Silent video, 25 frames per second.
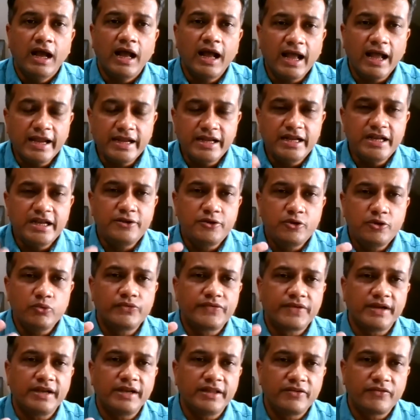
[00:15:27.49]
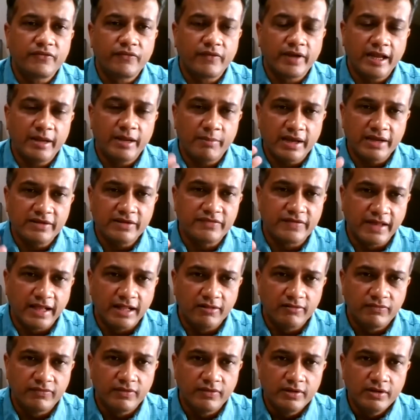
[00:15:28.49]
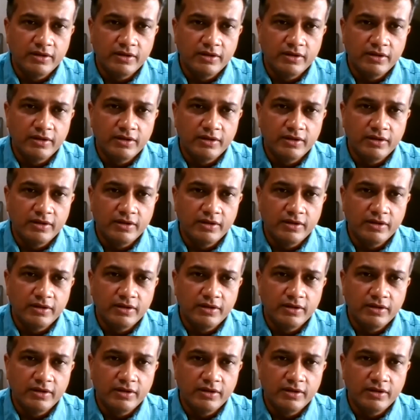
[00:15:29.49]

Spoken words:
I need to satisfy myself